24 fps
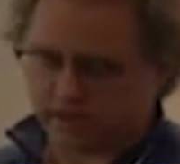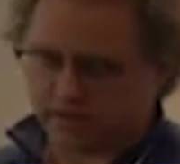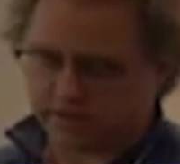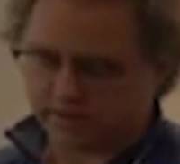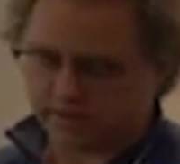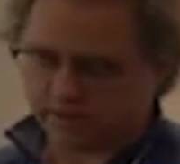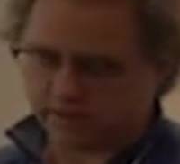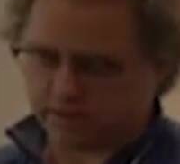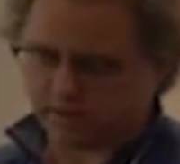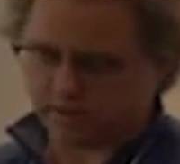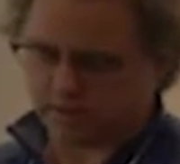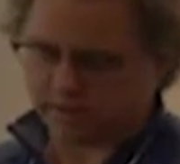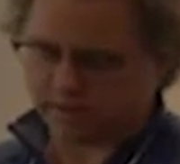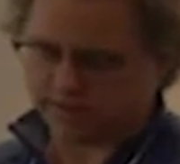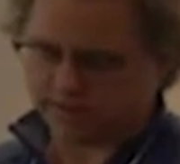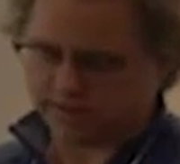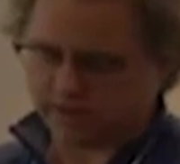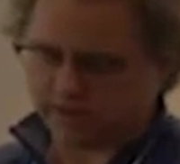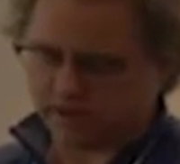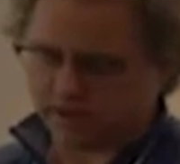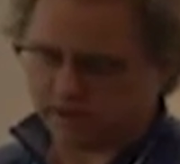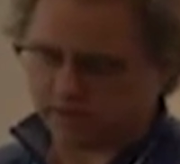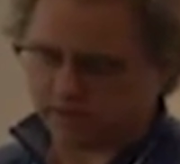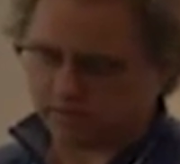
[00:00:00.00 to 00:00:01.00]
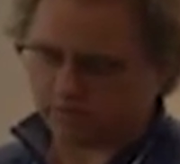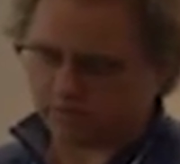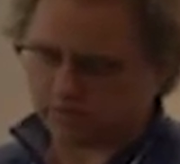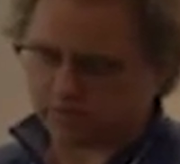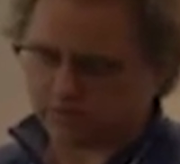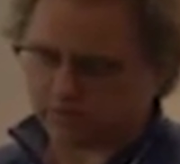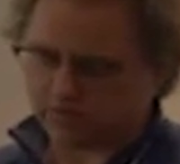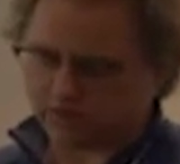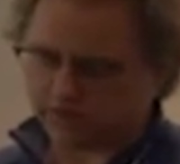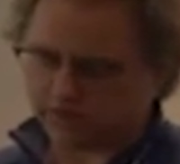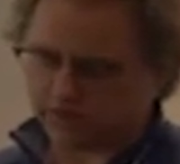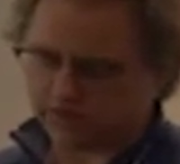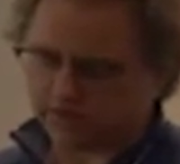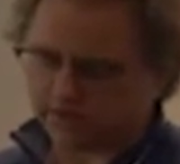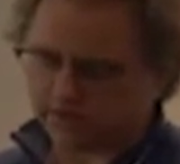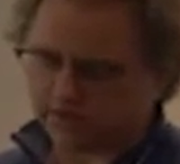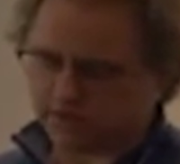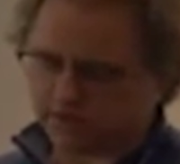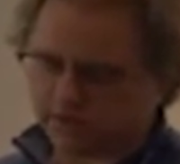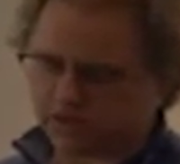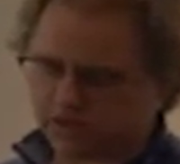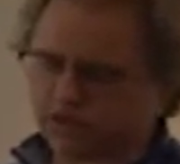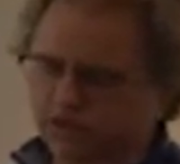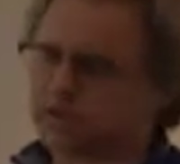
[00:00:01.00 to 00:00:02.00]
I suppose,
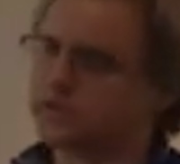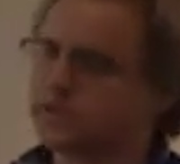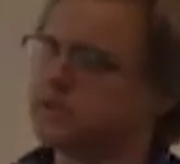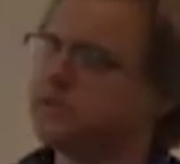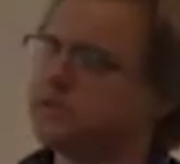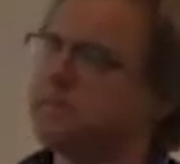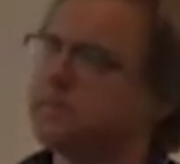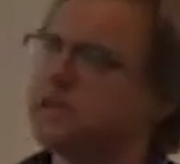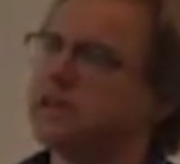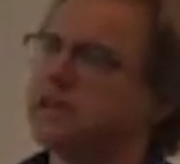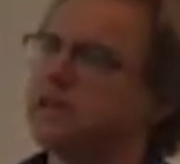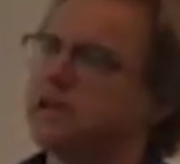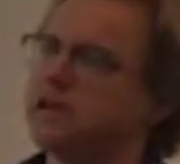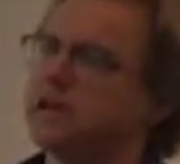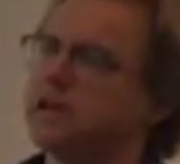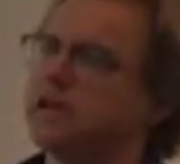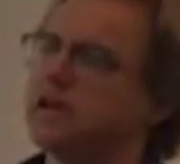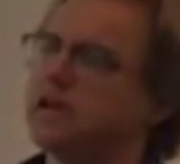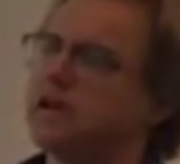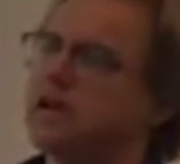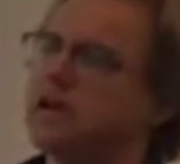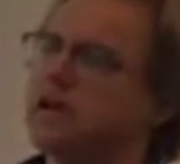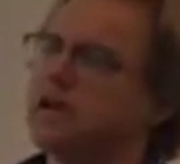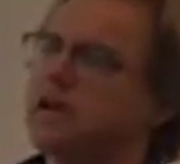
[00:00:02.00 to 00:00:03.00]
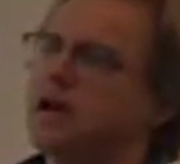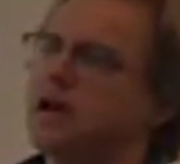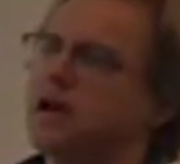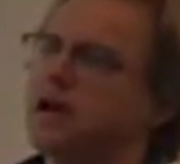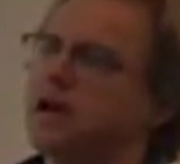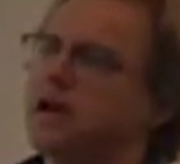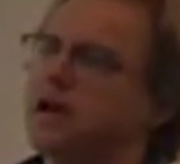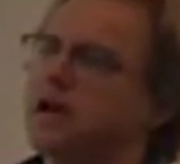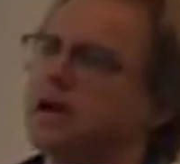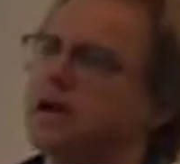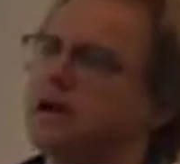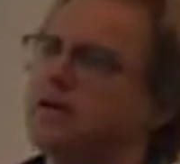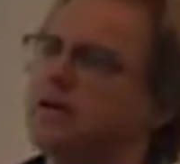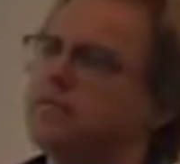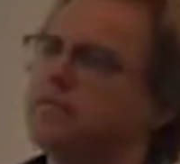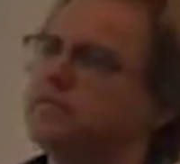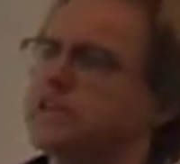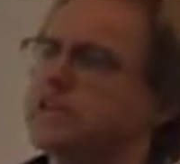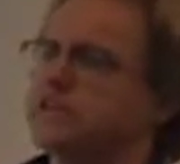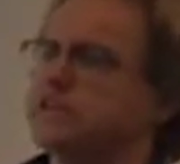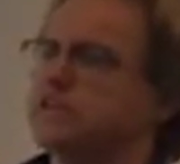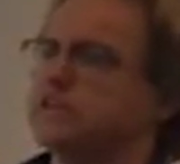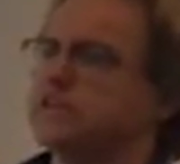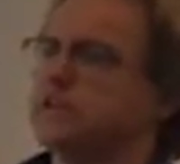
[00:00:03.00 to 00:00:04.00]
just strictly speaking,
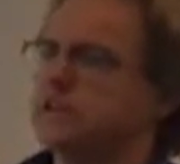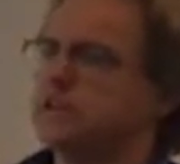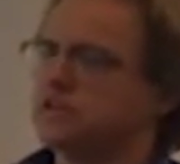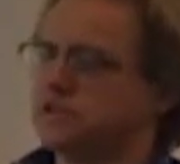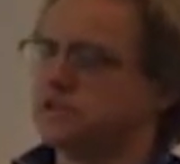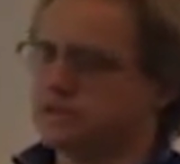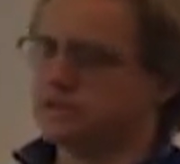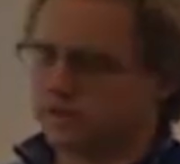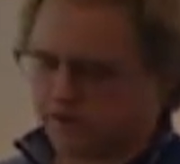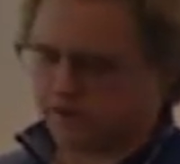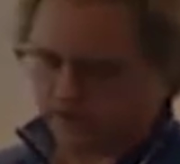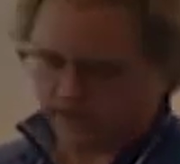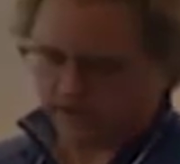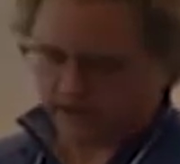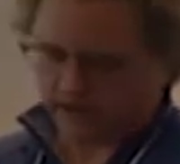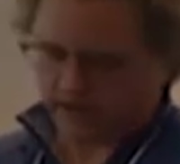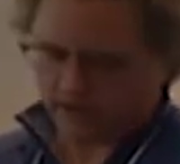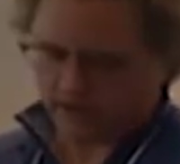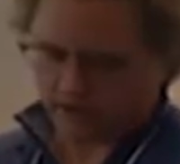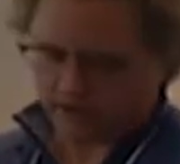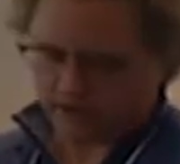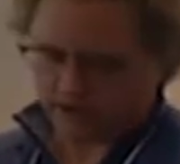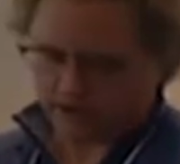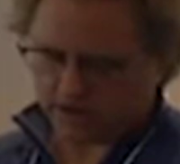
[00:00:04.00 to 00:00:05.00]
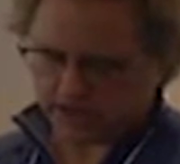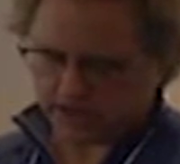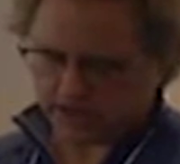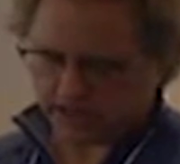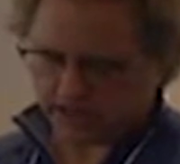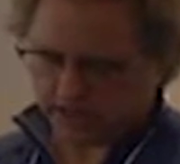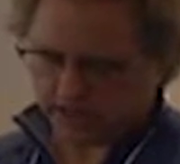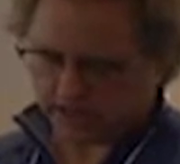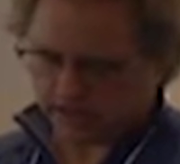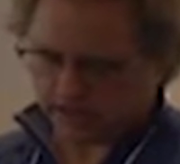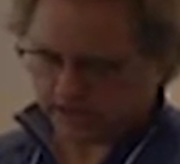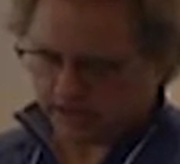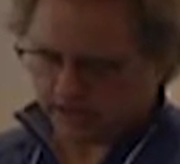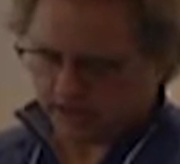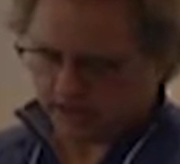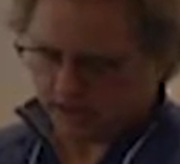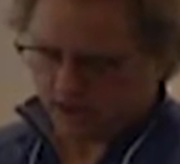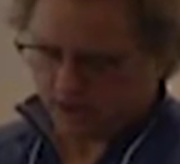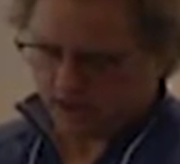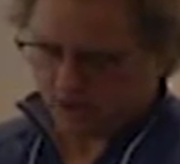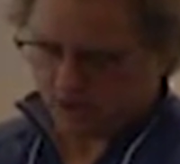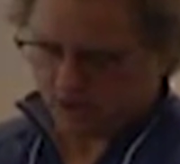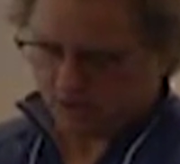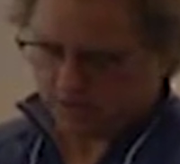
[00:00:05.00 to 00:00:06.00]
designations under the Heritage Act.
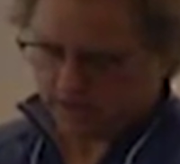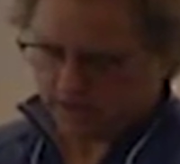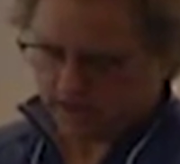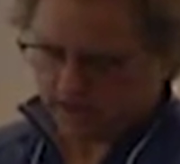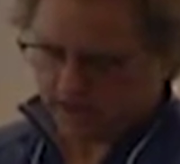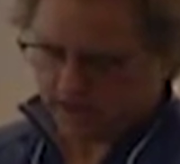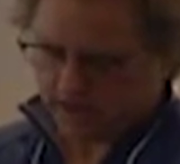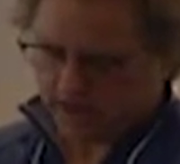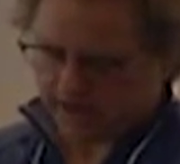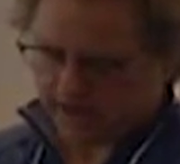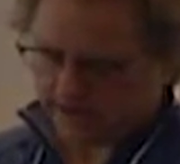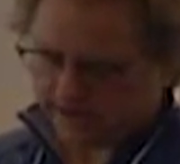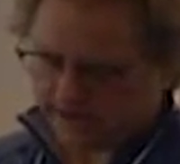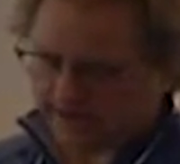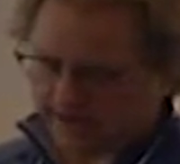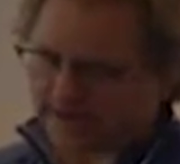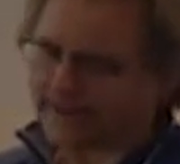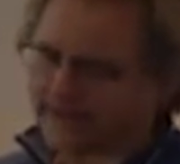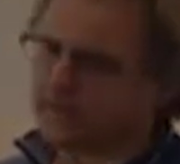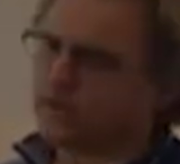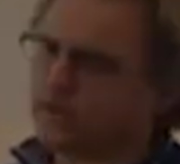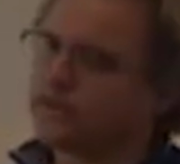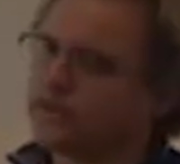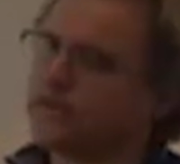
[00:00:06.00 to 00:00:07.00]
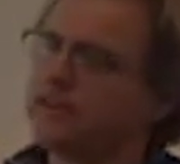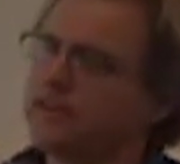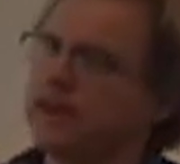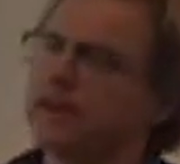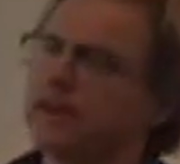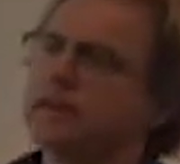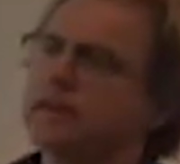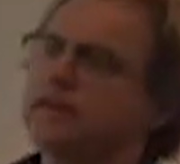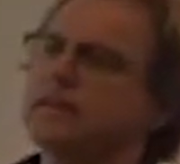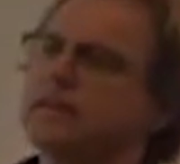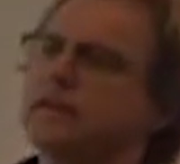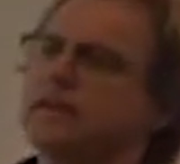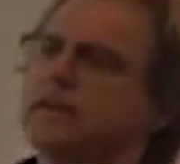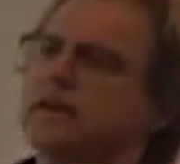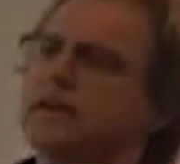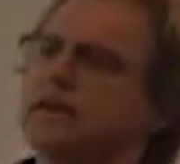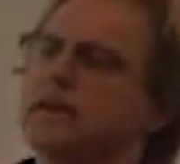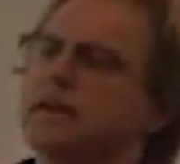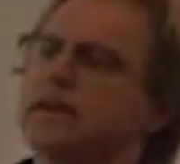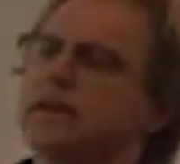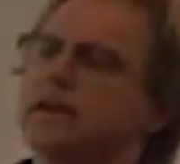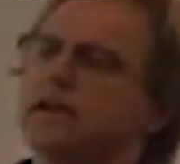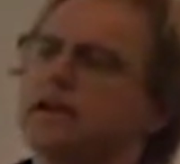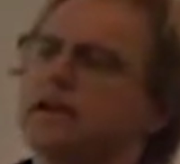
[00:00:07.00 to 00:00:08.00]
But I still think
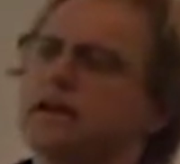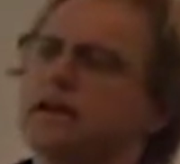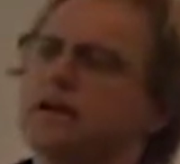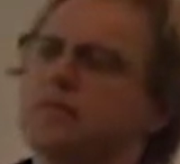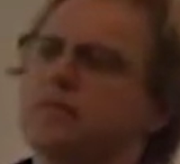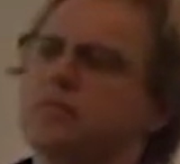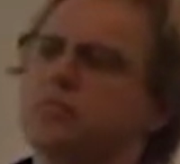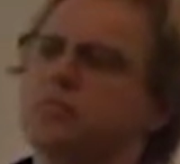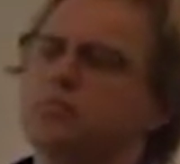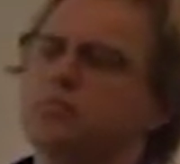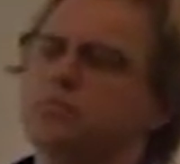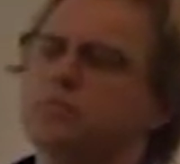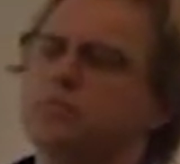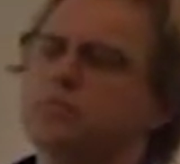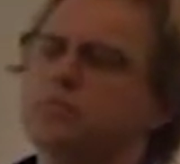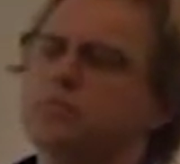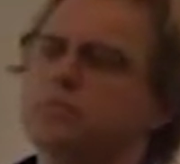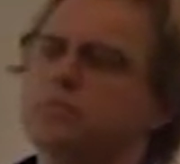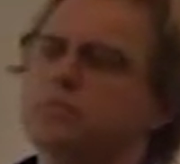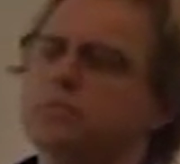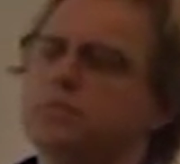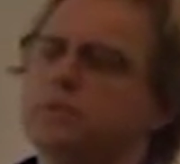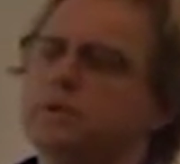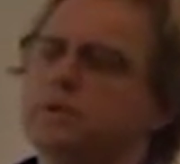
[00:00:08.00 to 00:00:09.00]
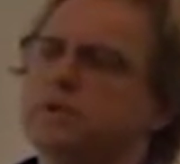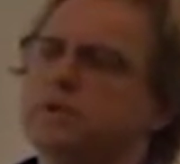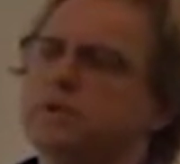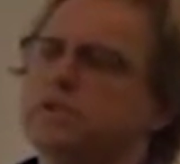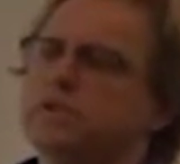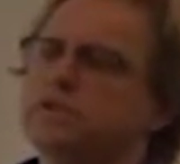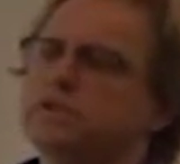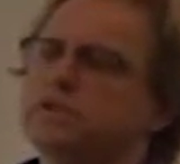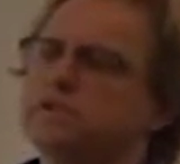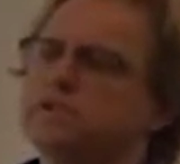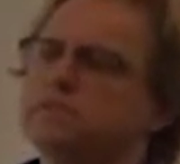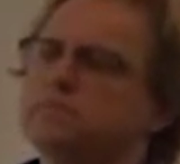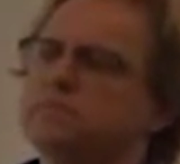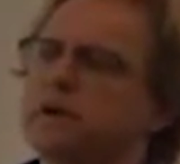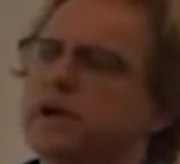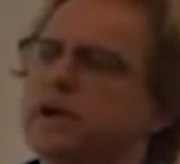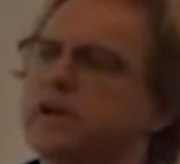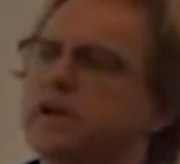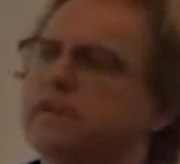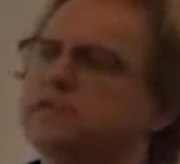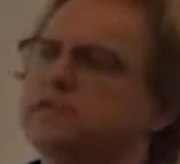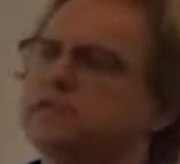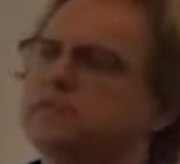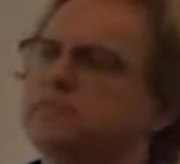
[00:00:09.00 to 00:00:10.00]
that
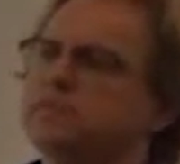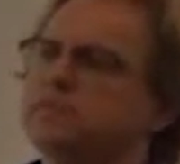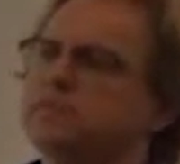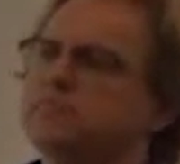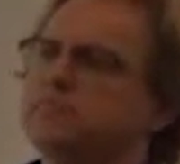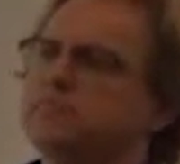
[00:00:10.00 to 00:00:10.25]
despite some of